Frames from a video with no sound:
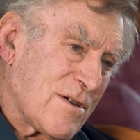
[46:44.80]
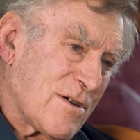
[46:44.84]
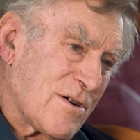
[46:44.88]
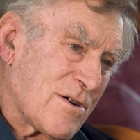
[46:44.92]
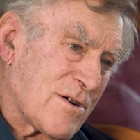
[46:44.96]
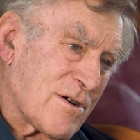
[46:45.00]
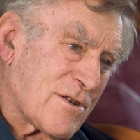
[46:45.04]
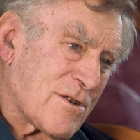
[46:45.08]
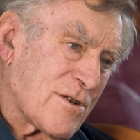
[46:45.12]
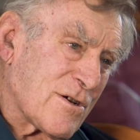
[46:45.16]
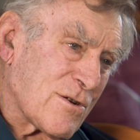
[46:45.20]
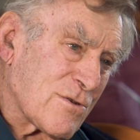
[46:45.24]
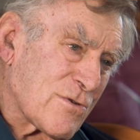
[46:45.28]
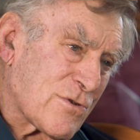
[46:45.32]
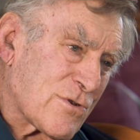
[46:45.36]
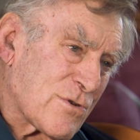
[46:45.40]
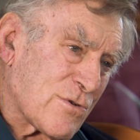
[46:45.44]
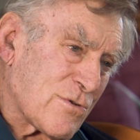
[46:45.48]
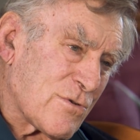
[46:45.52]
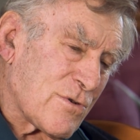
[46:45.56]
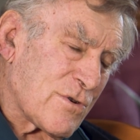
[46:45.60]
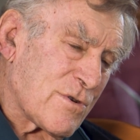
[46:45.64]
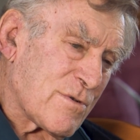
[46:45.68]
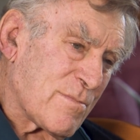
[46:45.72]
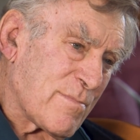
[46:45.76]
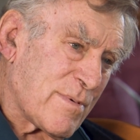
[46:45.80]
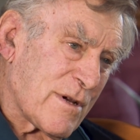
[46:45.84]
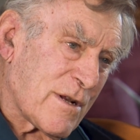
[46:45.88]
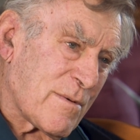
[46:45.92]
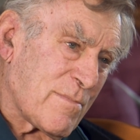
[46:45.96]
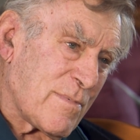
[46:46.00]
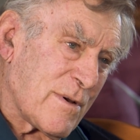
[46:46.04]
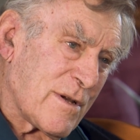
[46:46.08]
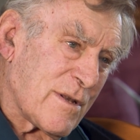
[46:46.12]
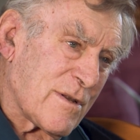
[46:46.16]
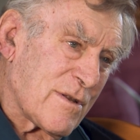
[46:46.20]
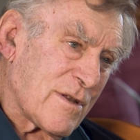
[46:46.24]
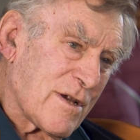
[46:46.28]
I tell stories about
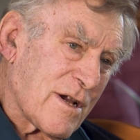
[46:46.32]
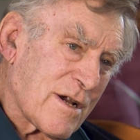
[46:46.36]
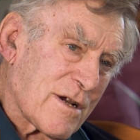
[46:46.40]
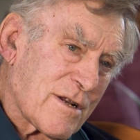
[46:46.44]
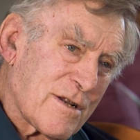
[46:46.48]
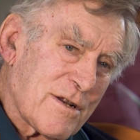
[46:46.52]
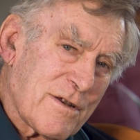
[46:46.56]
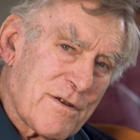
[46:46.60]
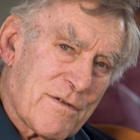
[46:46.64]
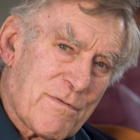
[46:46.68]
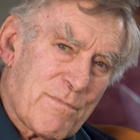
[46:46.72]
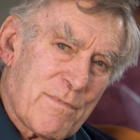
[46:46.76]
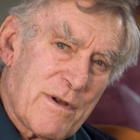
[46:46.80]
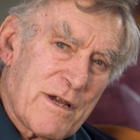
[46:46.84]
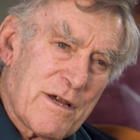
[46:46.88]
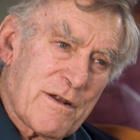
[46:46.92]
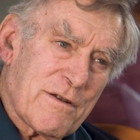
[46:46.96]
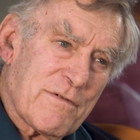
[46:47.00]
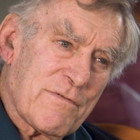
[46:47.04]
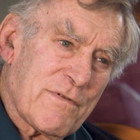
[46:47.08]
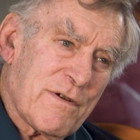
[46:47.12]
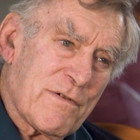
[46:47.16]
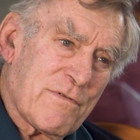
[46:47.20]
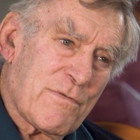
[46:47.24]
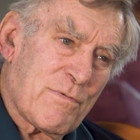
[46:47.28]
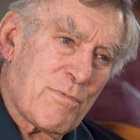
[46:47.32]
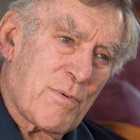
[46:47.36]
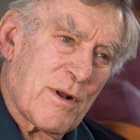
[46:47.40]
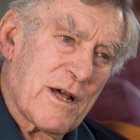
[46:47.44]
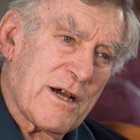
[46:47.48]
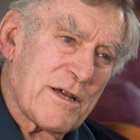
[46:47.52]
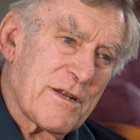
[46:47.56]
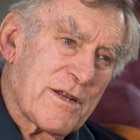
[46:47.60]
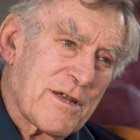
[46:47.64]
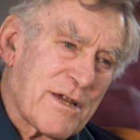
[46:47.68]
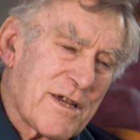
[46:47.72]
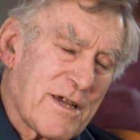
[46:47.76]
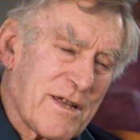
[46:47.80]
being the ugliest man I've ever
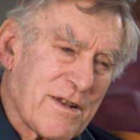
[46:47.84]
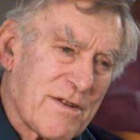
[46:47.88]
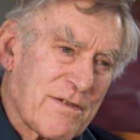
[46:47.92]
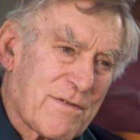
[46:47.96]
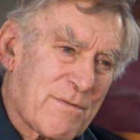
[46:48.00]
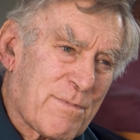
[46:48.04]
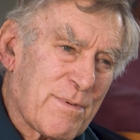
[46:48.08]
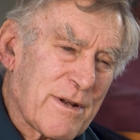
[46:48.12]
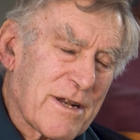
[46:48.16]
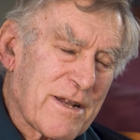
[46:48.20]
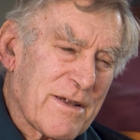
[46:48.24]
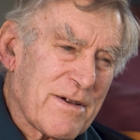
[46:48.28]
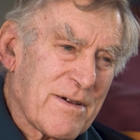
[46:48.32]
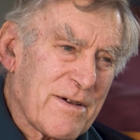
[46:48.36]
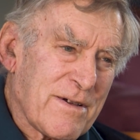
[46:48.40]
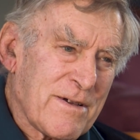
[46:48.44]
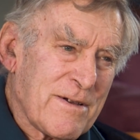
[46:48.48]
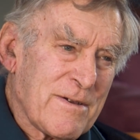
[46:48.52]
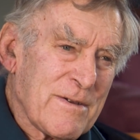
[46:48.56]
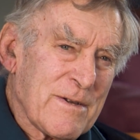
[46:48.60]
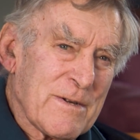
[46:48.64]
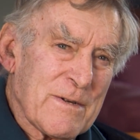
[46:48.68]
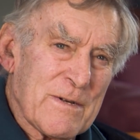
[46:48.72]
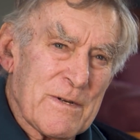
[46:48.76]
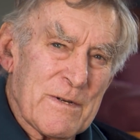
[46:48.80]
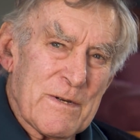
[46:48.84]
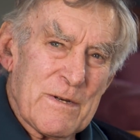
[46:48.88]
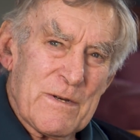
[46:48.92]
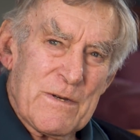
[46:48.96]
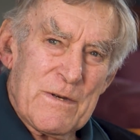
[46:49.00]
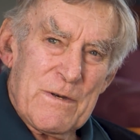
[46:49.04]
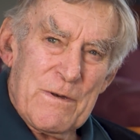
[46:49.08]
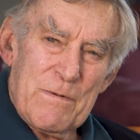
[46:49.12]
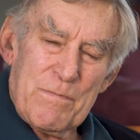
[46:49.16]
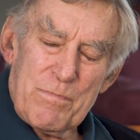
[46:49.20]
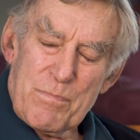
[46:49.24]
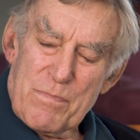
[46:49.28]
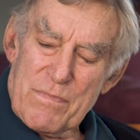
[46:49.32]
played against,
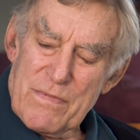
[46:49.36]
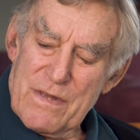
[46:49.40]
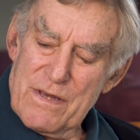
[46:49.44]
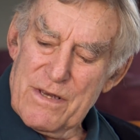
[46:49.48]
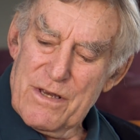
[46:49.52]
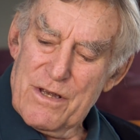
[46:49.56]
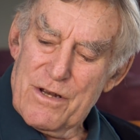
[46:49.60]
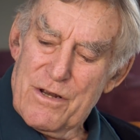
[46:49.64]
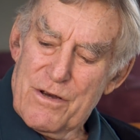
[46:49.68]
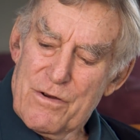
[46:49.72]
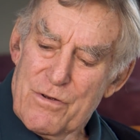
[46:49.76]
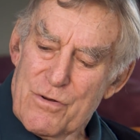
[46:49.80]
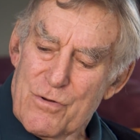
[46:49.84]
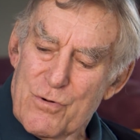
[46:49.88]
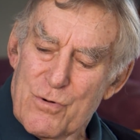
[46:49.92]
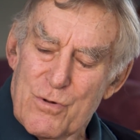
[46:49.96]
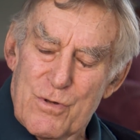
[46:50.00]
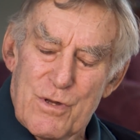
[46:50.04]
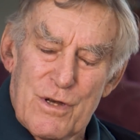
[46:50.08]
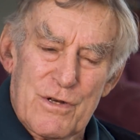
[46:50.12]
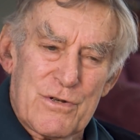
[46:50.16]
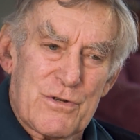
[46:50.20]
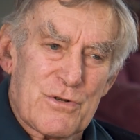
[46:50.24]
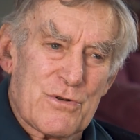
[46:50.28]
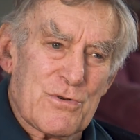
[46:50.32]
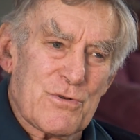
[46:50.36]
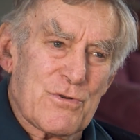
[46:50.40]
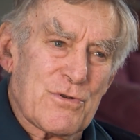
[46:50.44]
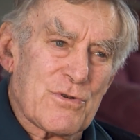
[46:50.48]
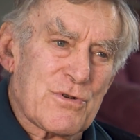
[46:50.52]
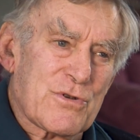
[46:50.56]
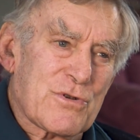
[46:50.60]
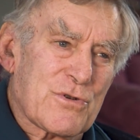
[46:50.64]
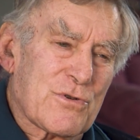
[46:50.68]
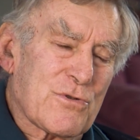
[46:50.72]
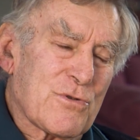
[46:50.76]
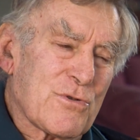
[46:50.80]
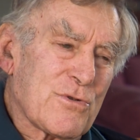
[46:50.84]
but, you know, and all those sort of
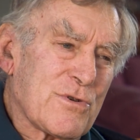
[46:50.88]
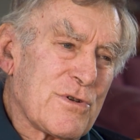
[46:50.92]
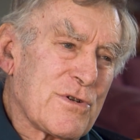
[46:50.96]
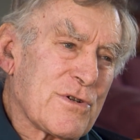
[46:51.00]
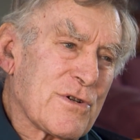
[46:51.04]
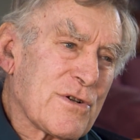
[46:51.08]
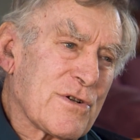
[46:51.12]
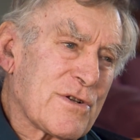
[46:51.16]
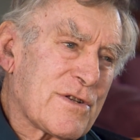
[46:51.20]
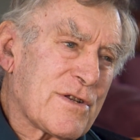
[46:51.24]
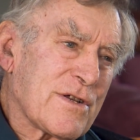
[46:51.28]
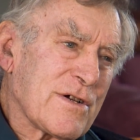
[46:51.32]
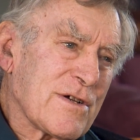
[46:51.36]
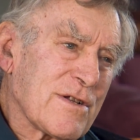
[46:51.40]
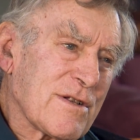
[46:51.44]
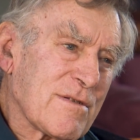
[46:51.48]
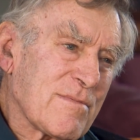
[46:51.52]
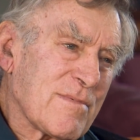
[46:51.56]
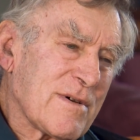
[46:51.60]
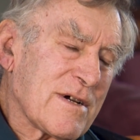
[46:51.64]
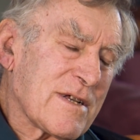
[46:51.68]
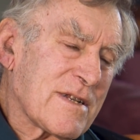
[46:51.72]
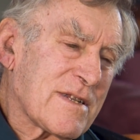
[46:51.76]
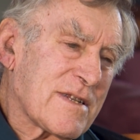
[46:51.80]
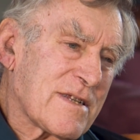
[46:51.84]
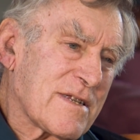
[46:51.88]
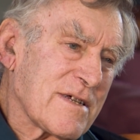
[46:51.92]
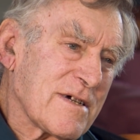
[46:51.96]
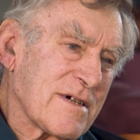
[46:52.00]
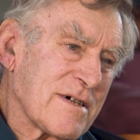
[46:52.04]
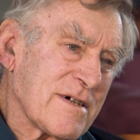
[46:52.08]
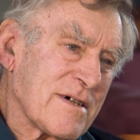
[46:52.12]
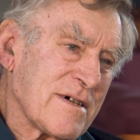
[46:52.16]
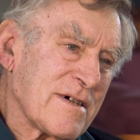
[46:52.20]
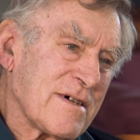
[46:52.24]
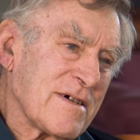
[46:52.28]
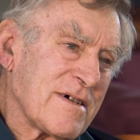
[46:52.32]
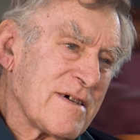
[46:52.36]
stories I tell, but, uh,
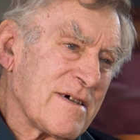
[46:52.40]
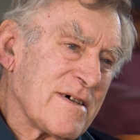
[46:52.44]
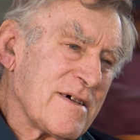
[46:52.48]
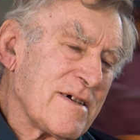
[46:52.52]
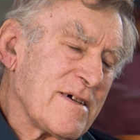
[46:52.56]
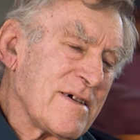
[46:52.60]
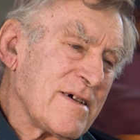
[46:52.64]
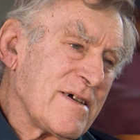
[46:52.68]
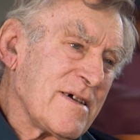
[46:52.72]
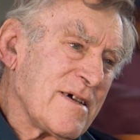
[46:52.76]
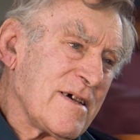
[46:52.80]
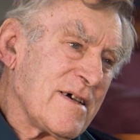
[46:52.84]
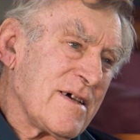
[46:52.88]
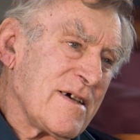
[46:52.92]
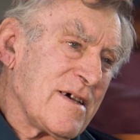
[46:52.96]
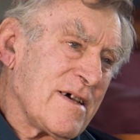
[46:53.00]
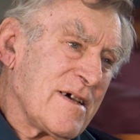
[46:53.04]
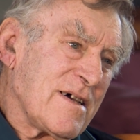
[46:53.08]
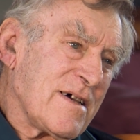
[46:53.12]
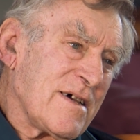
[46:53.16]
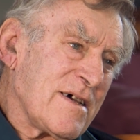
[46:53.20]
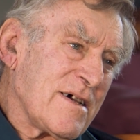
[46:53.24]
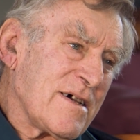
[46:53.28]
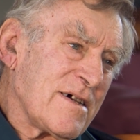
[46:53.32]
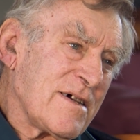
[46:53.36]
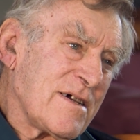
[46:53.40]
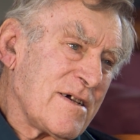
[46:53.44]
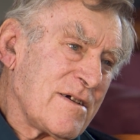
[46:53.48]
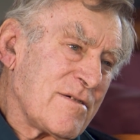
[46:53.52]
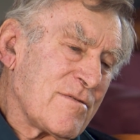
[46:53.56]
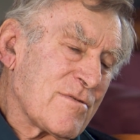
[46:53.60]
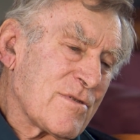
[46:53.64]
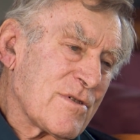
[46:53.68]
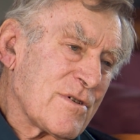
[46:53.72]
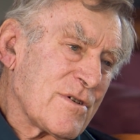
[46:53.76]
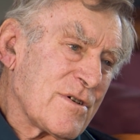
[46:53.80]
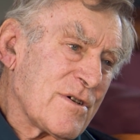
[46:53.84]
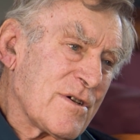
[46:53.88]
he,
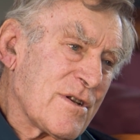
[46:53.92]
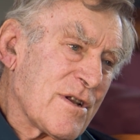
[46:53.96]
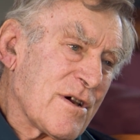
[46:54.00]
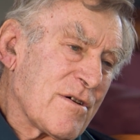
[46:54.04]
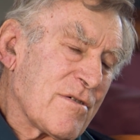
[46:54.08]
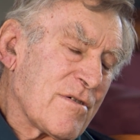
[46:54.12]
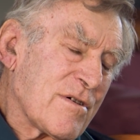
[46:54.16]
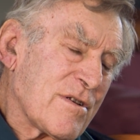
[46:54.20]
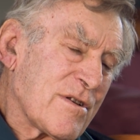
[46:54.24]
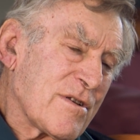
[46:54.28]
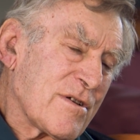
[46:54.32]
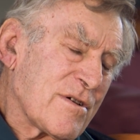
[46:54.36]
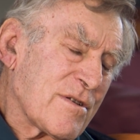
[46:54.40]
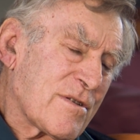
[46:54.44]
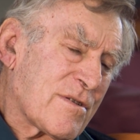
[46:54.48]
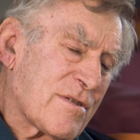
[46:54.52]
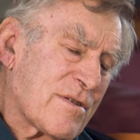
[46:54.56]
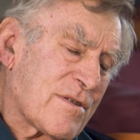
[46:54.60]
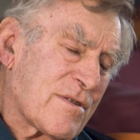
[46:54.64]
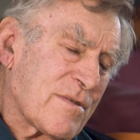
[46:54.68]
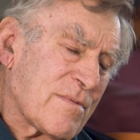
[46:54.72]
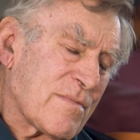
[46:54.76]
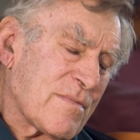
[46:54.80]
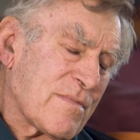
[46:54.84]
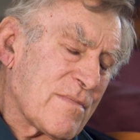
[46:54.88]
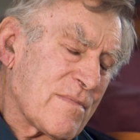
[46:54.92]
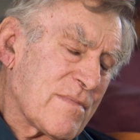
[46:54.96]
you know, and it,